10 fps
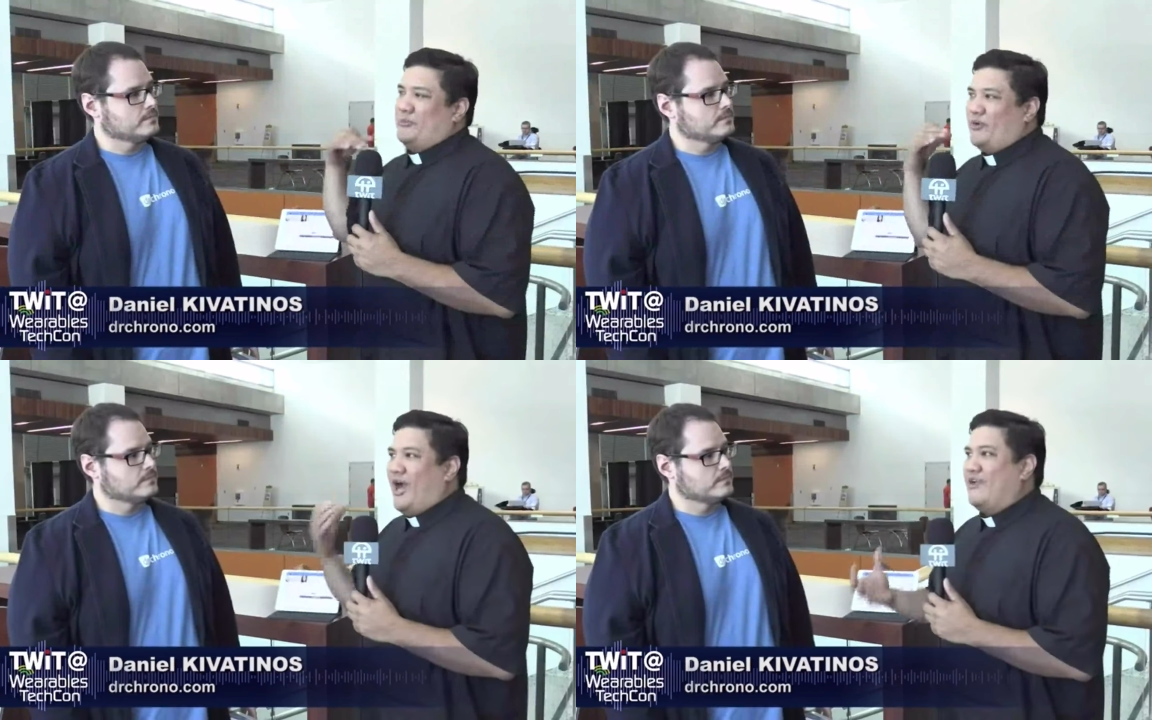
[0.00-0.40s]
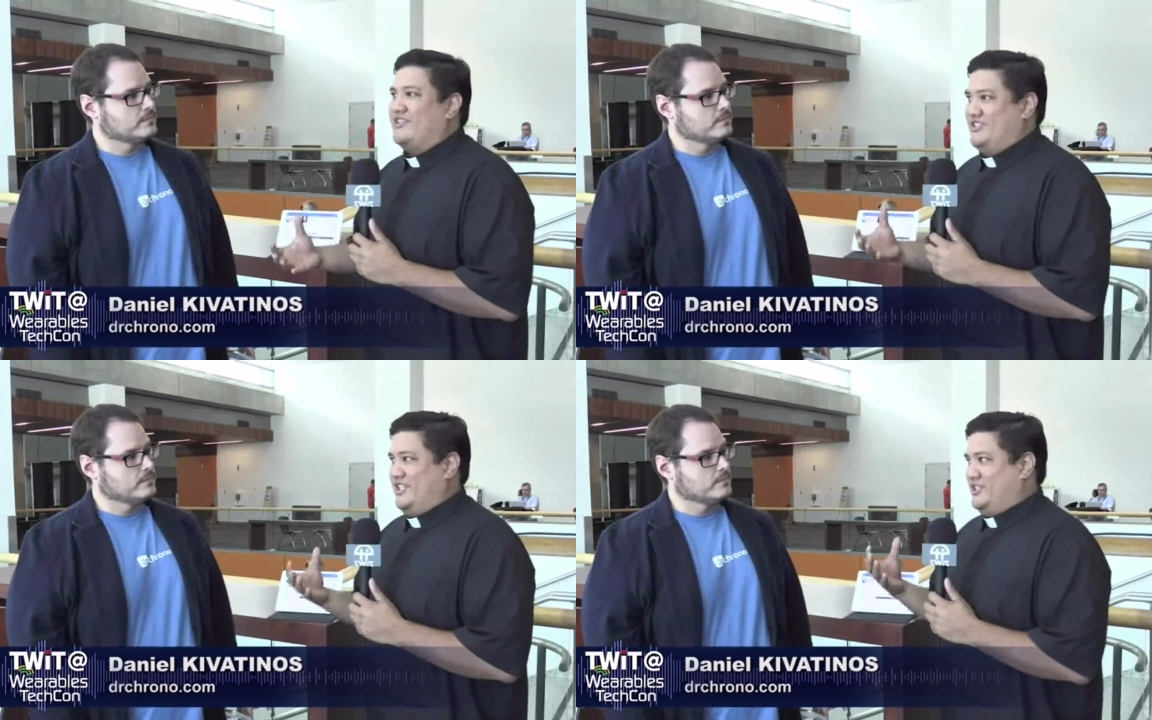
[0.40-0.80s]
Speaker 1: the
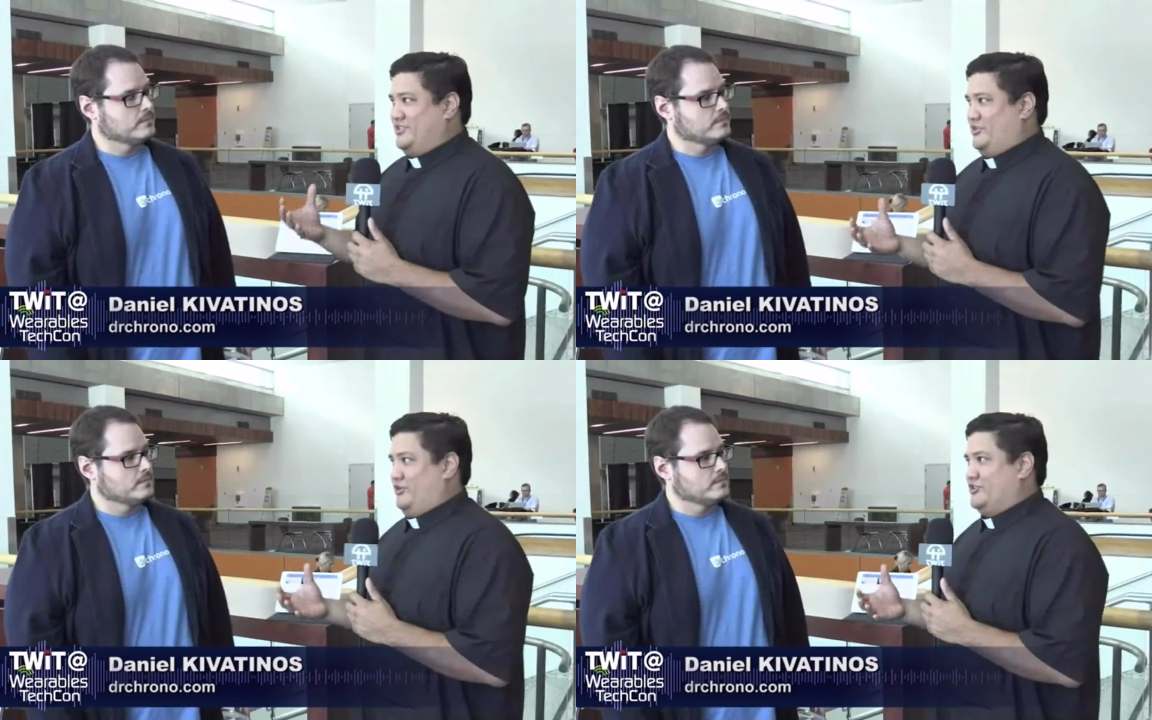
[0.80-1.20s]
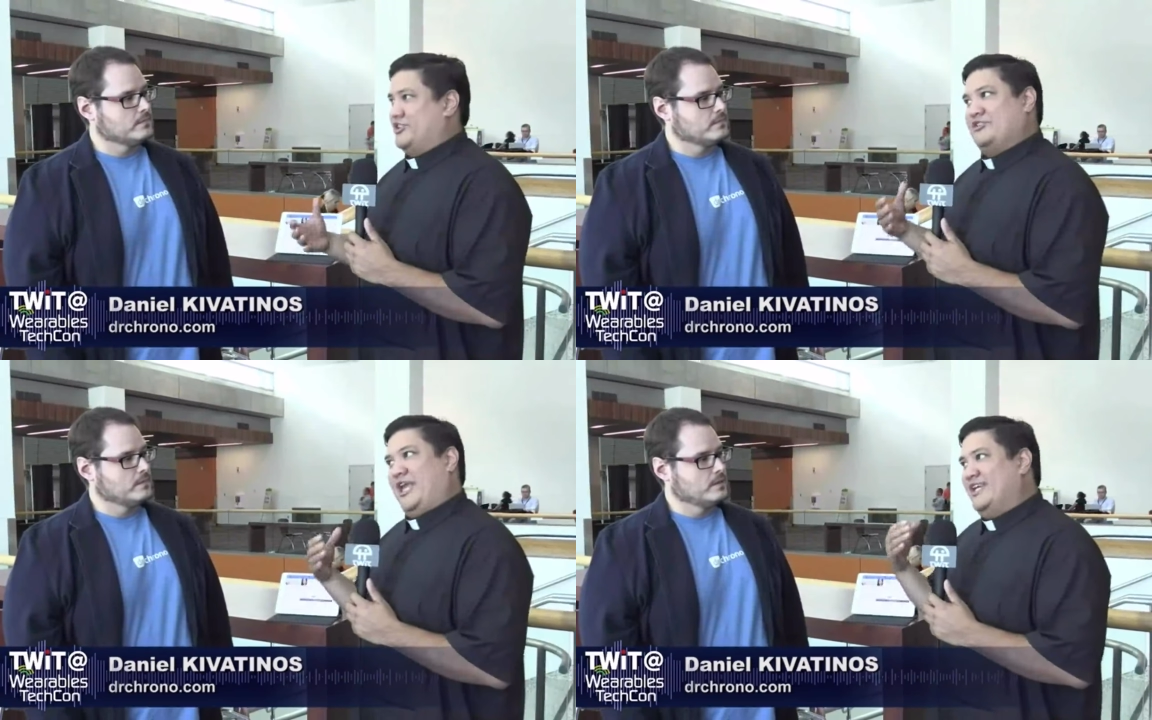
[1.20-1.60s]
privacy concerns?
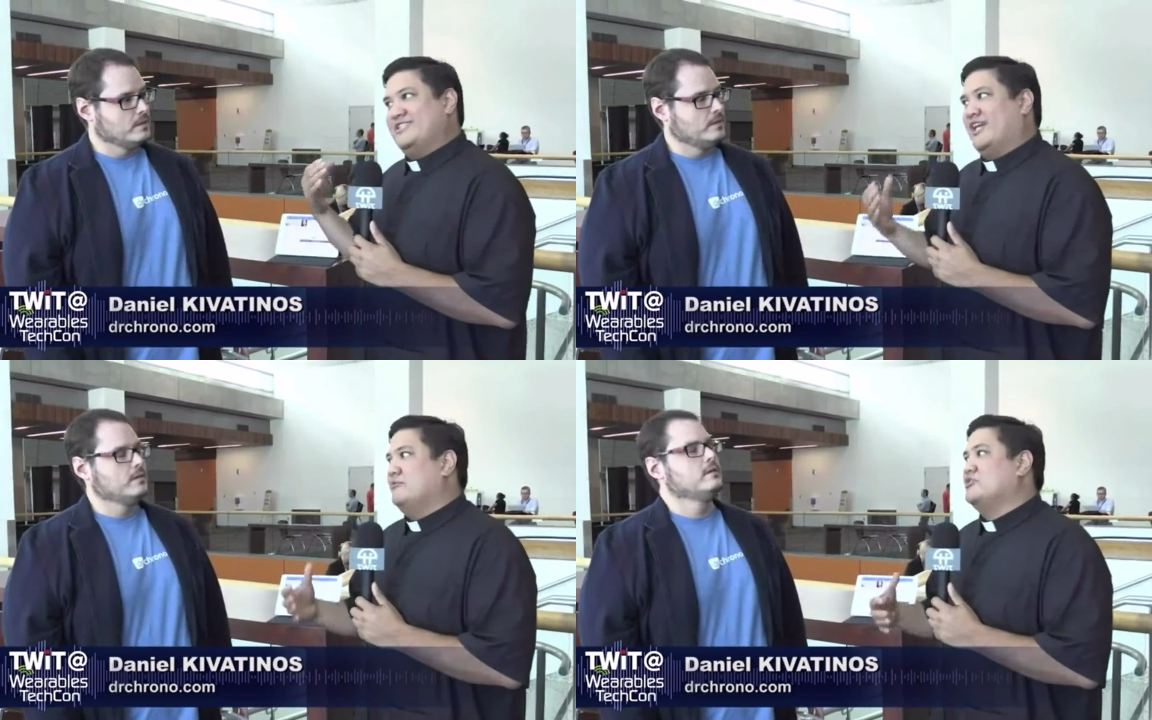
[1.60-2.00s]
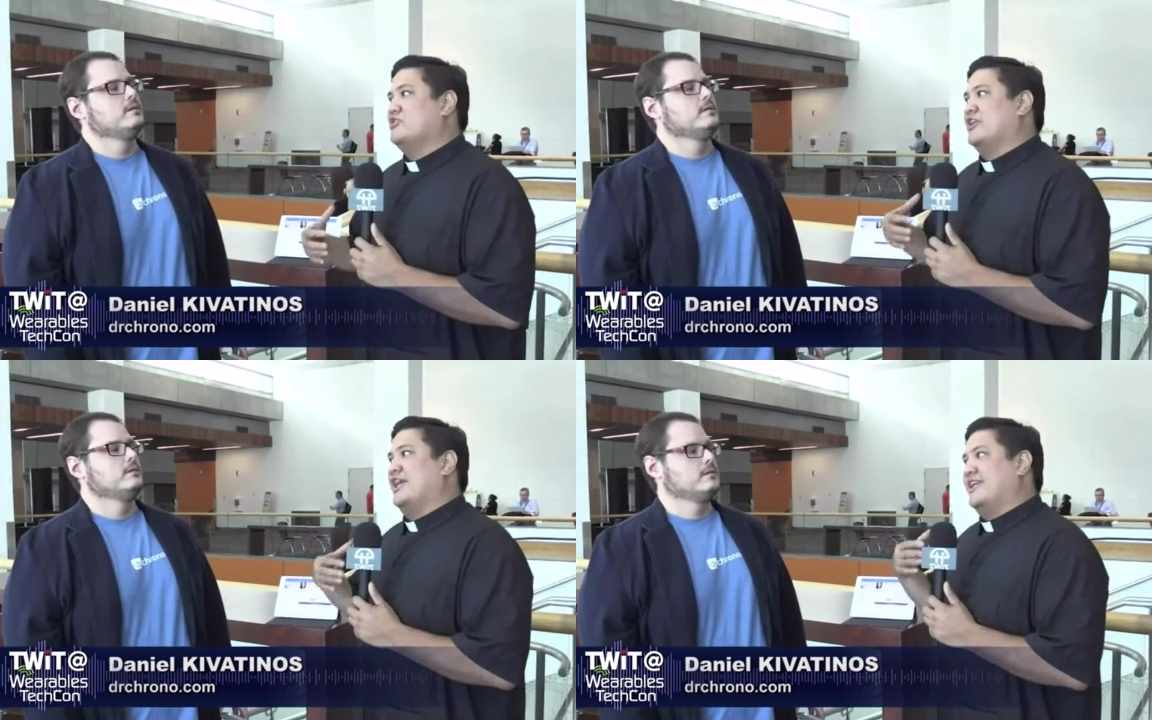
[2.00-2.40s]
Because anytime you
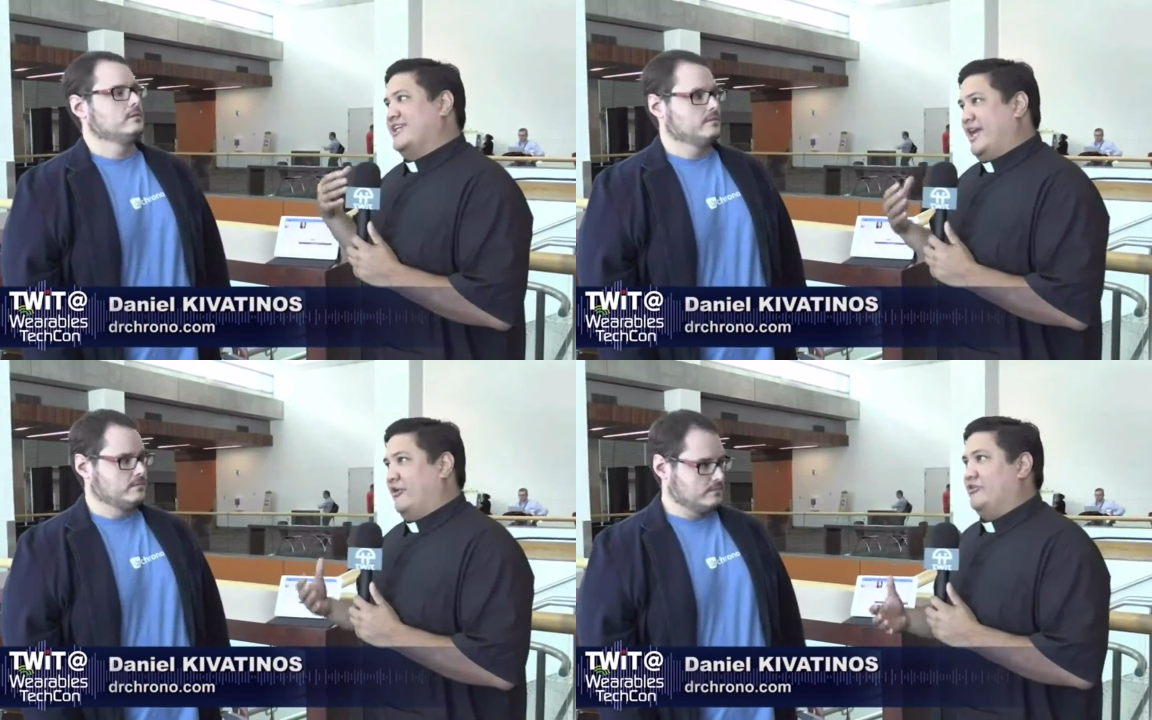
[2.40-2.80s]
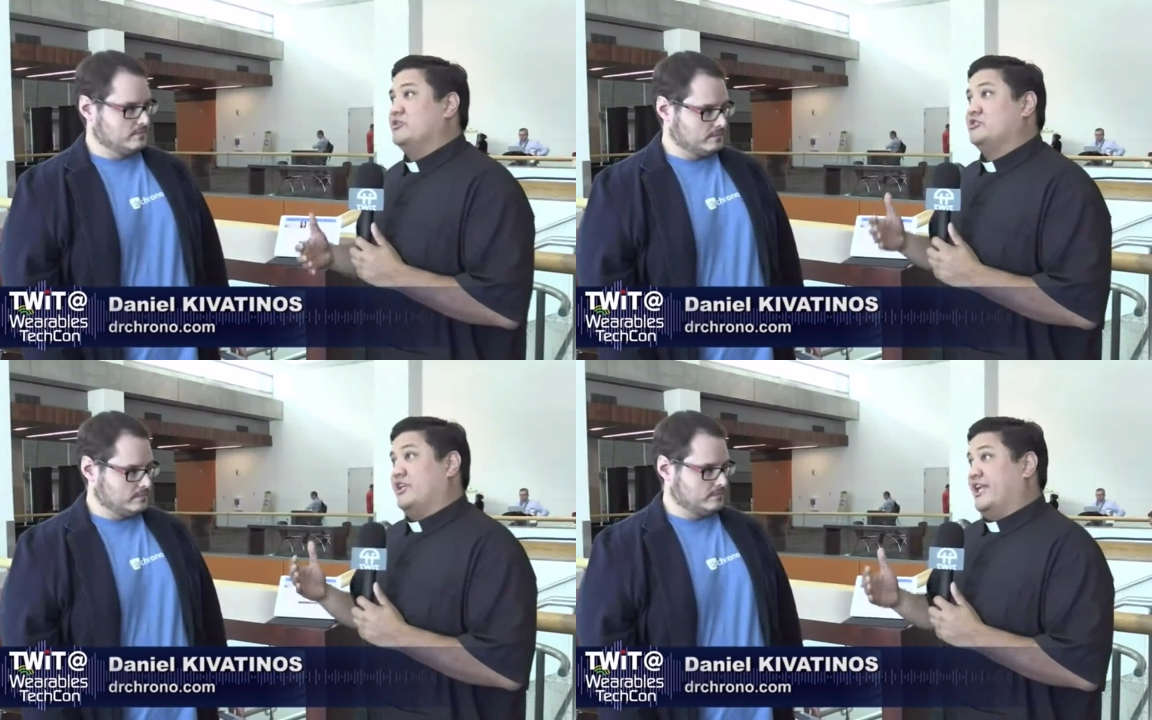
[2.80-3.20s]
start getting into health,
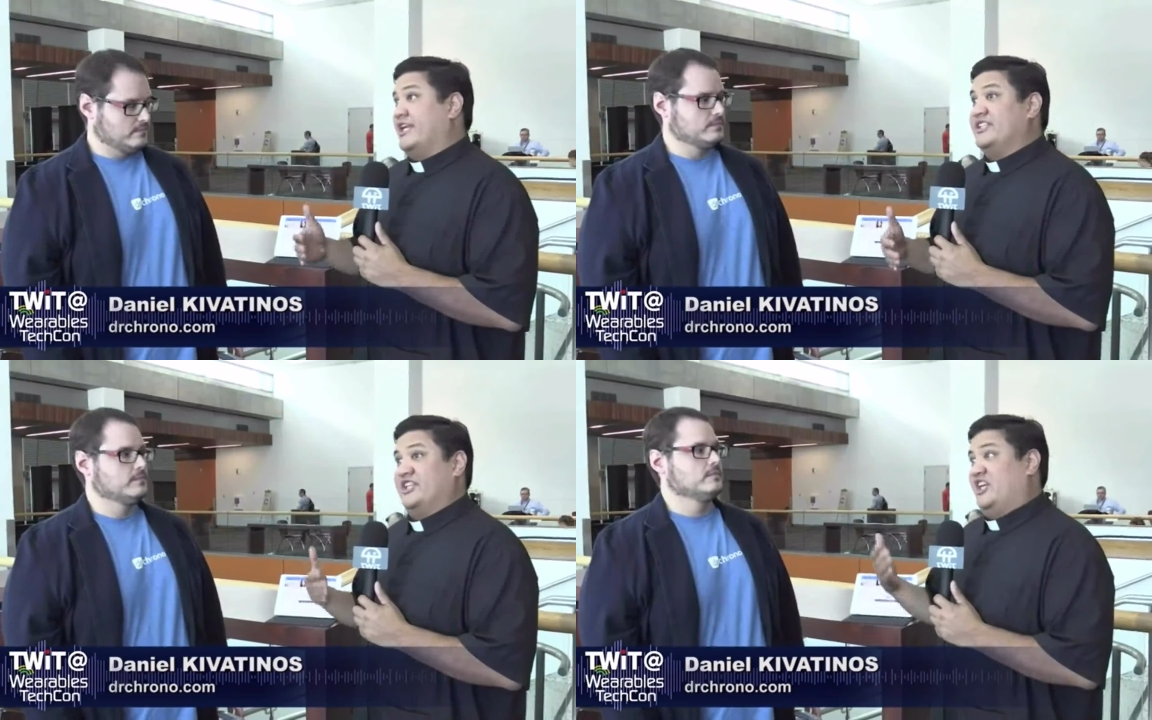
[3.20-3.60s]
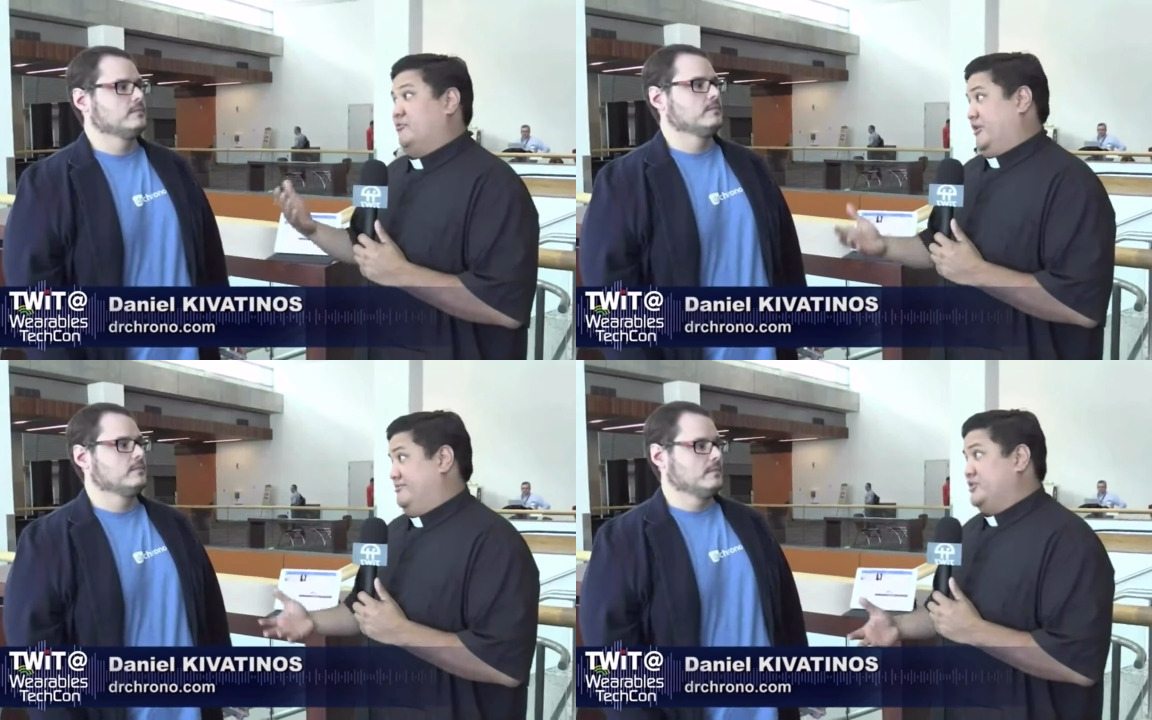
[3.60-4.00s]
you start getting into HIPAA.